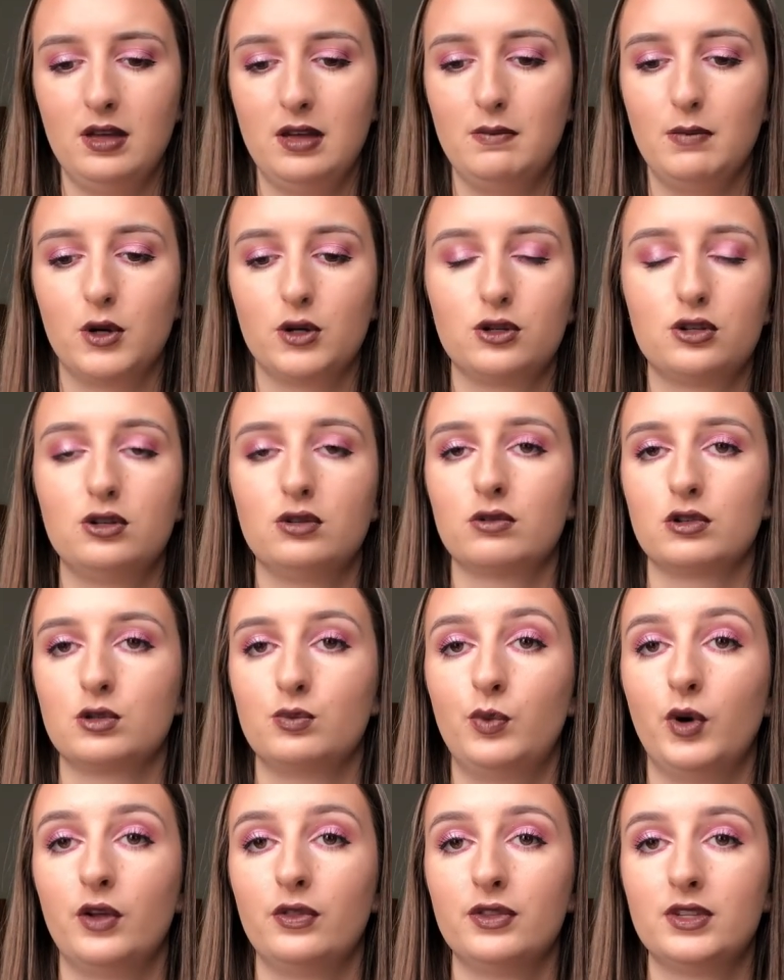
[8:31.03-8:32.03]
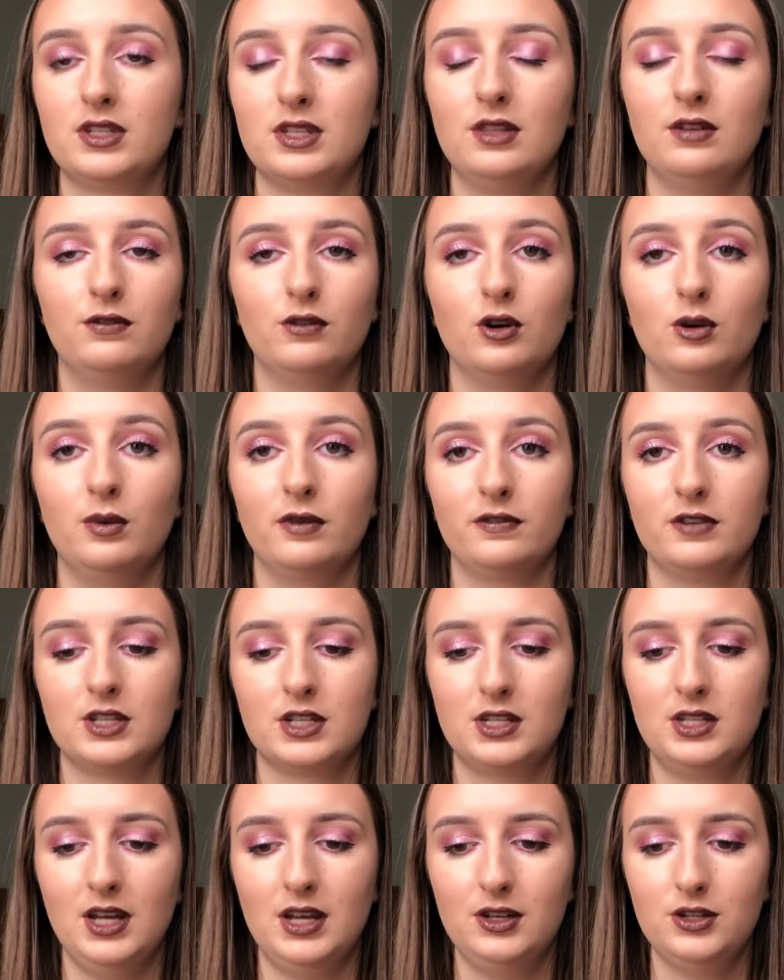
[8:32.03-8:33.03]
emotional response in the form of
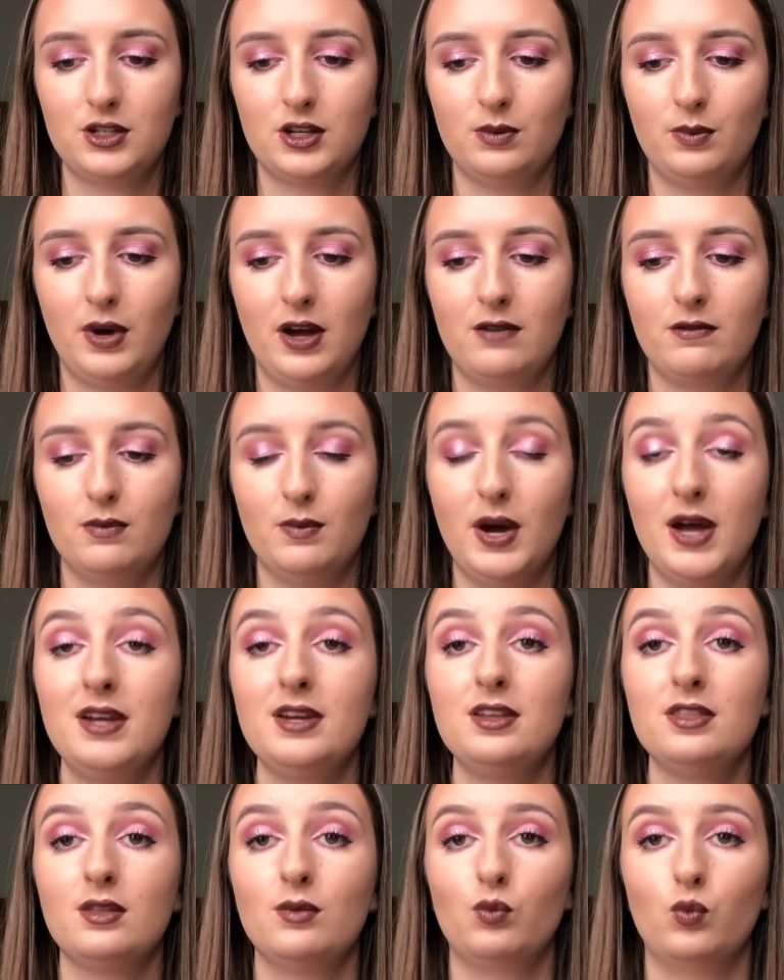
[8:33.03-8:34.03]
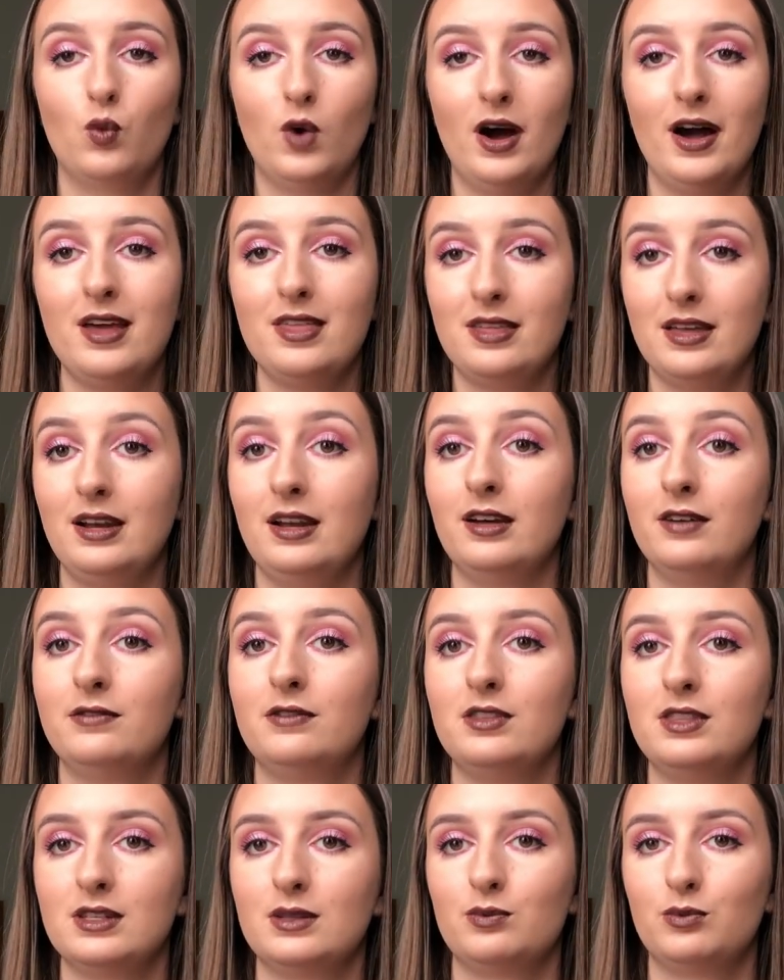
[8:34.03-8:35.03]
nostalgia by reminding them why they
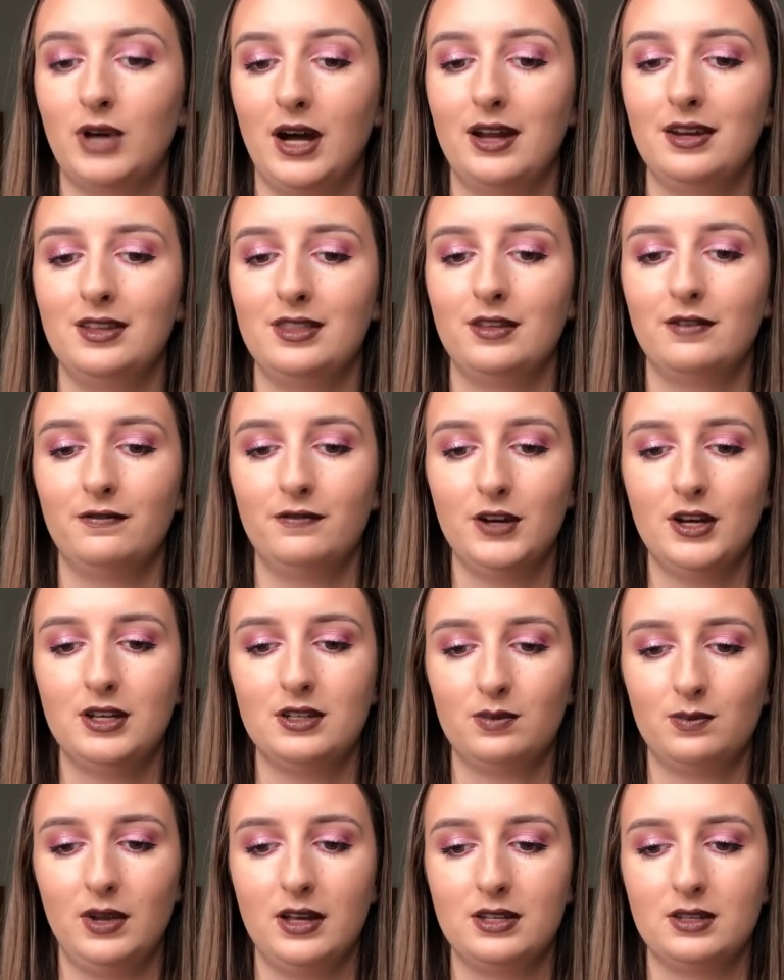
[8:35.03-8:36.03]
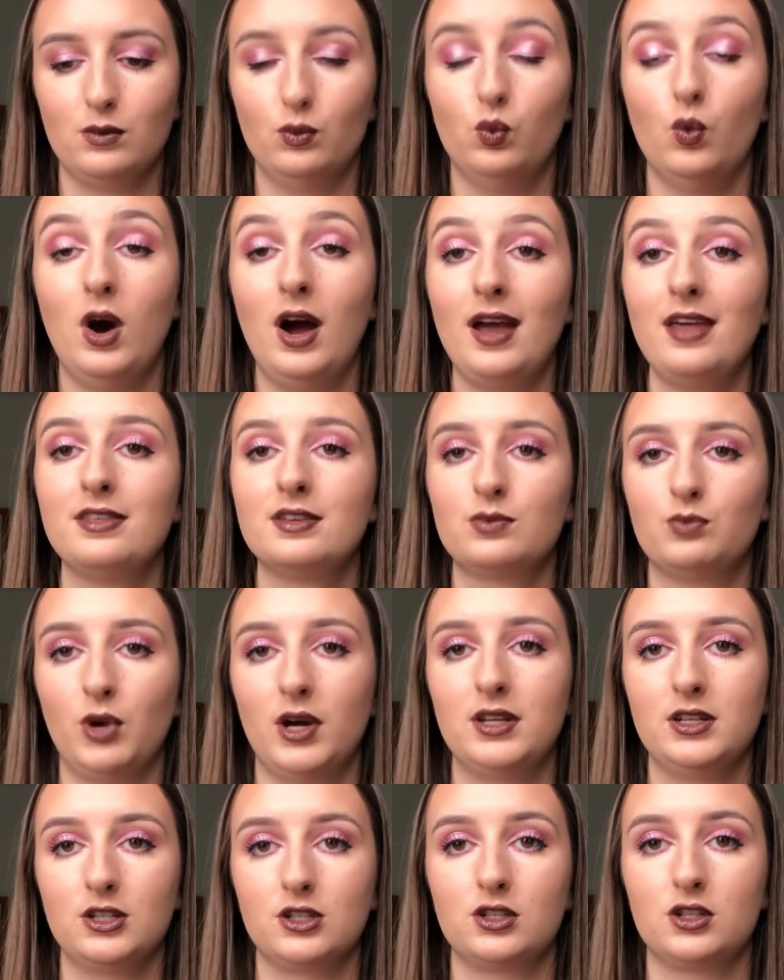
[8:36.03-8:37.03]
loved this brand in the first place and why this
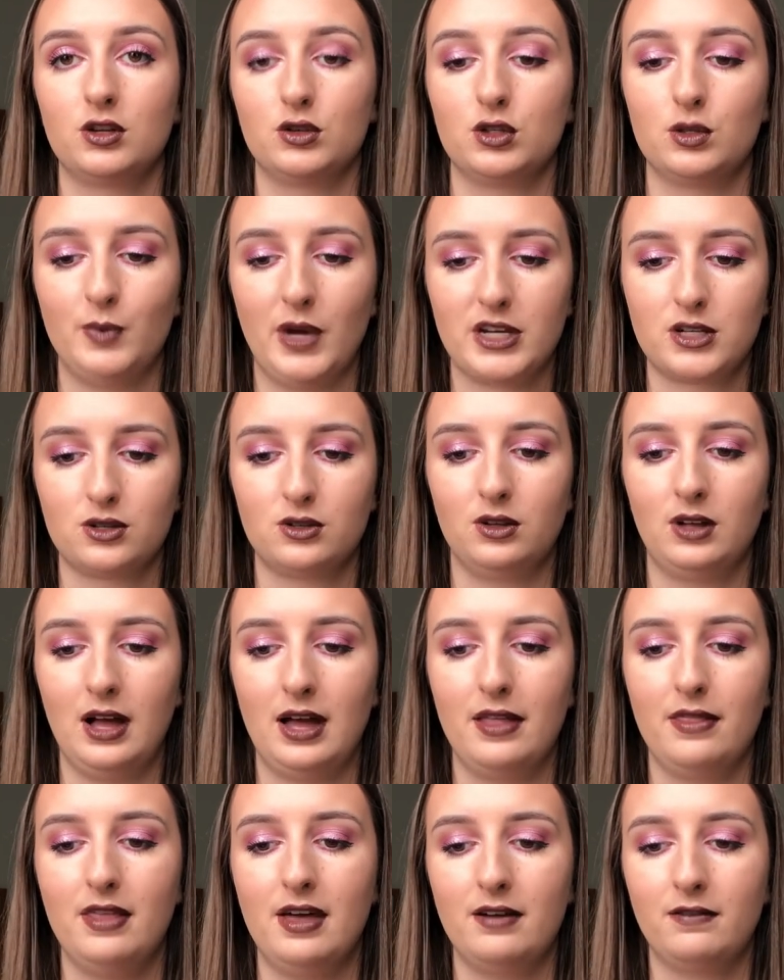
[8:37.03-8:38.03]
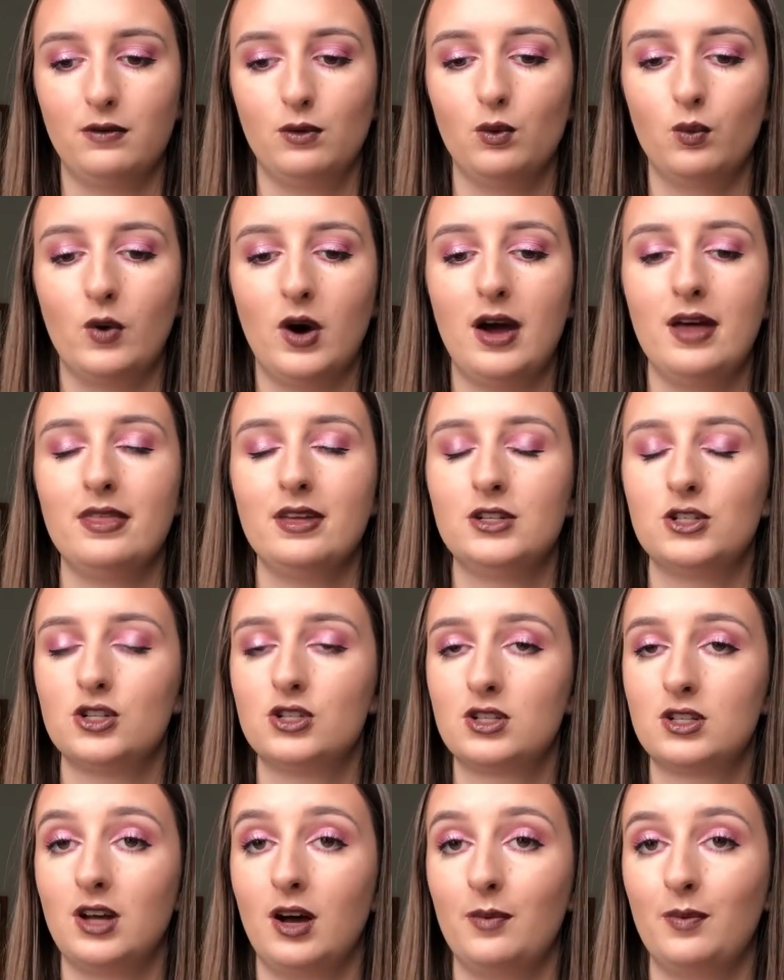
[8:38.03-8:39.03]
brand is so special, and therefore why they
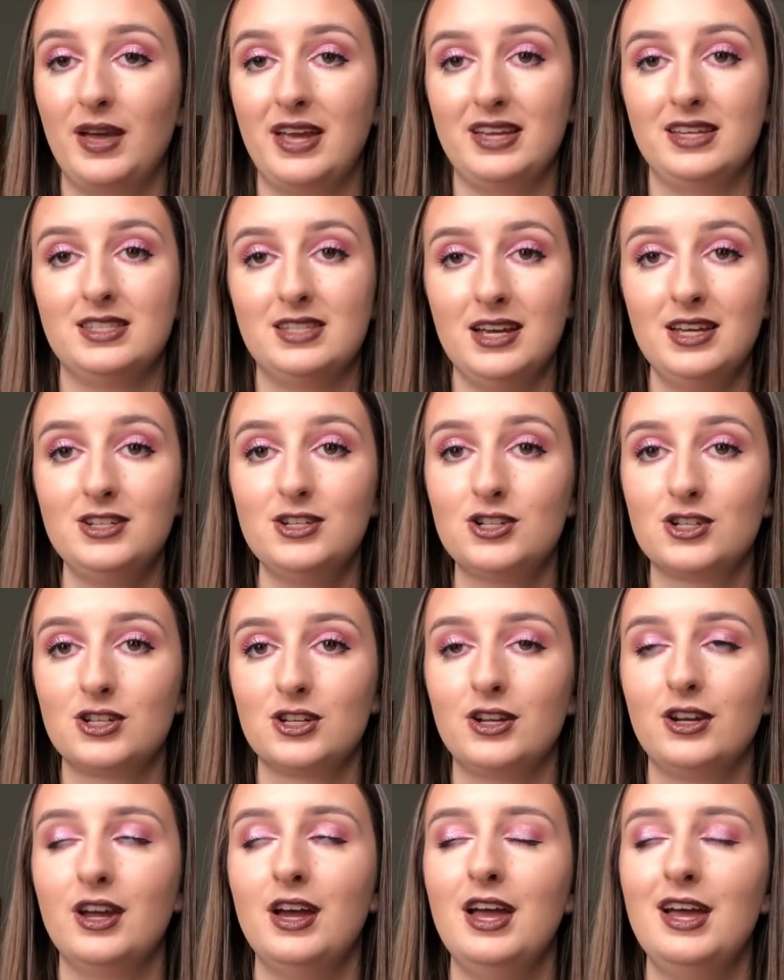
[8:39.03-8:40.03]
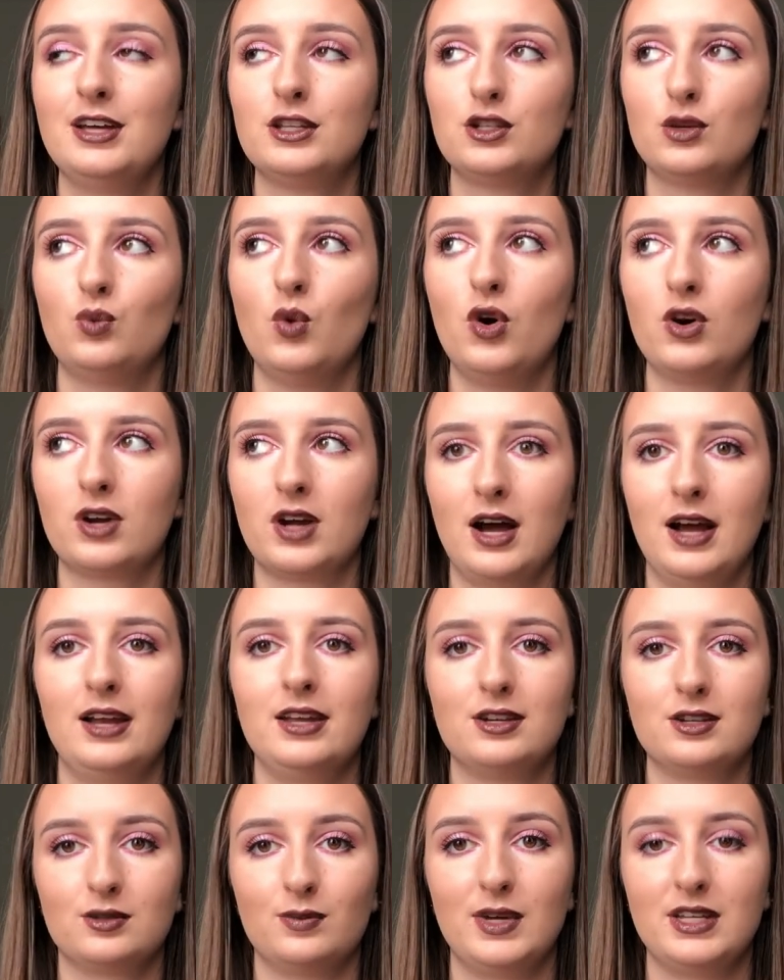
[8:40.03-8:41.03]
should start paying attention to what
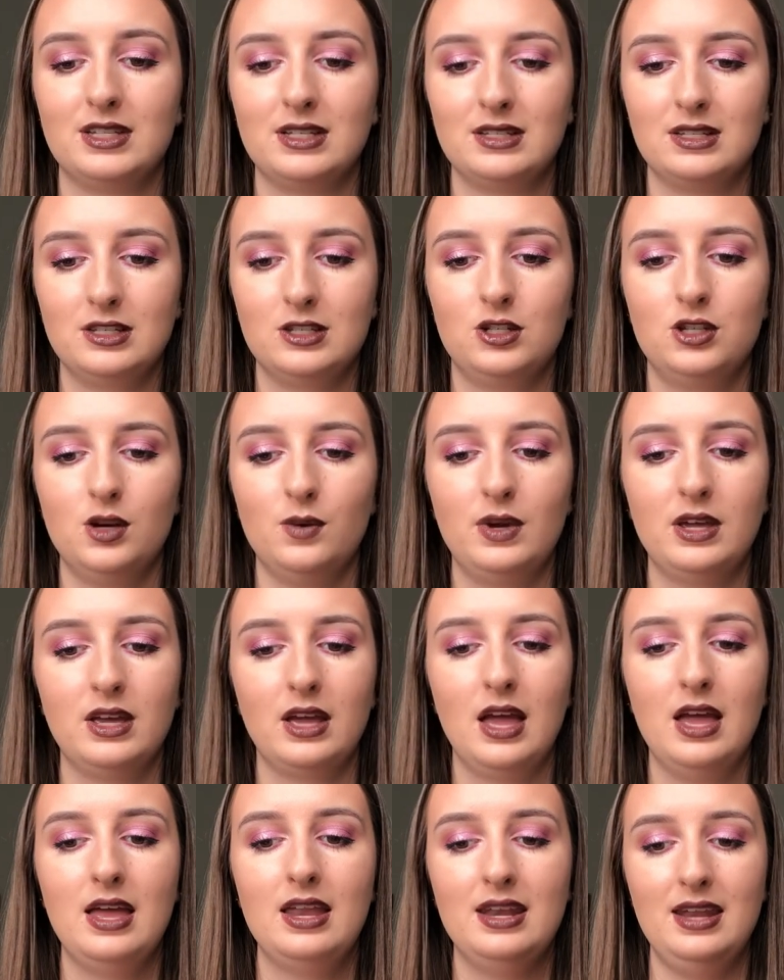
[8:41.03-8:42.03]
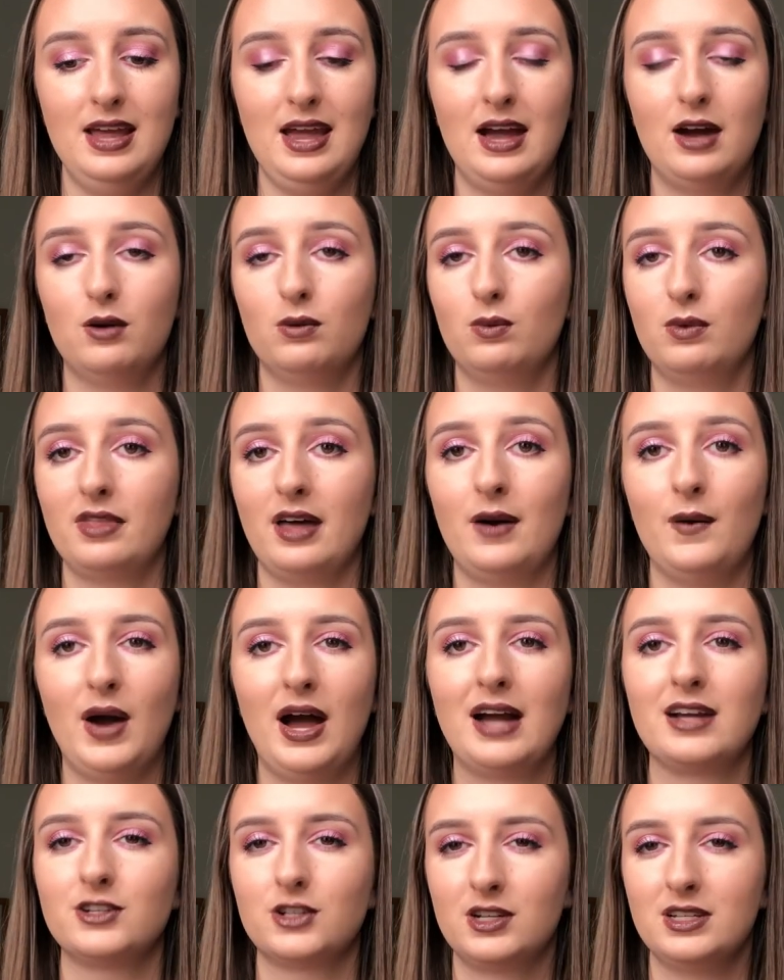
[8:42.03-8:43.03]
Kylie Cosmetics is doing now without
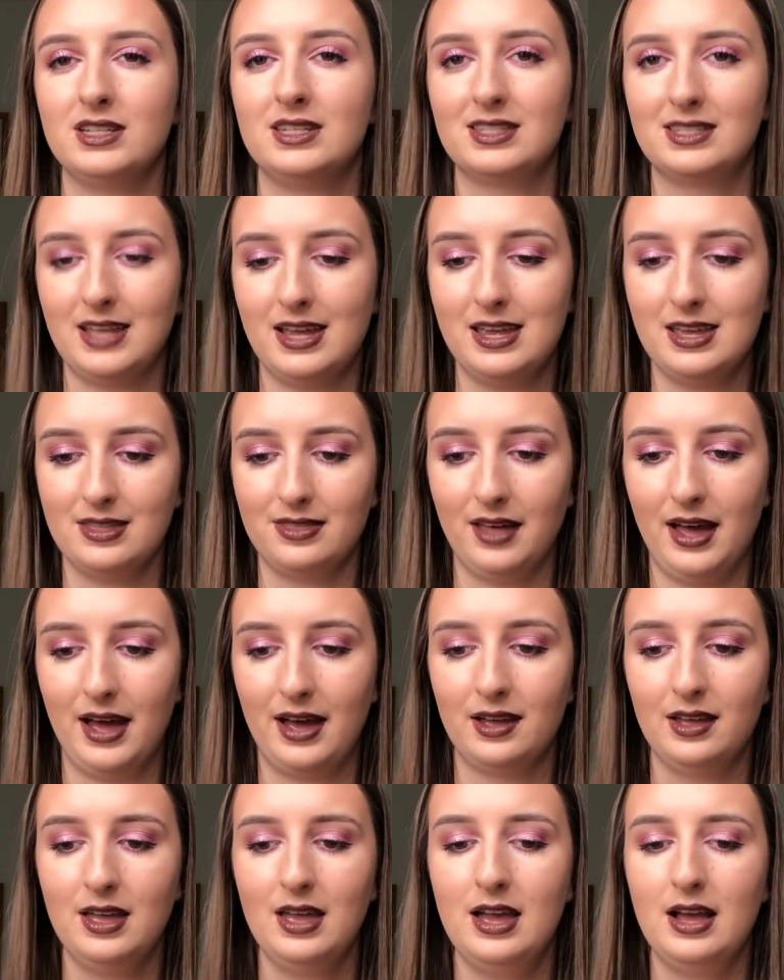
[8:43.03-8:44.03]
actually saying that.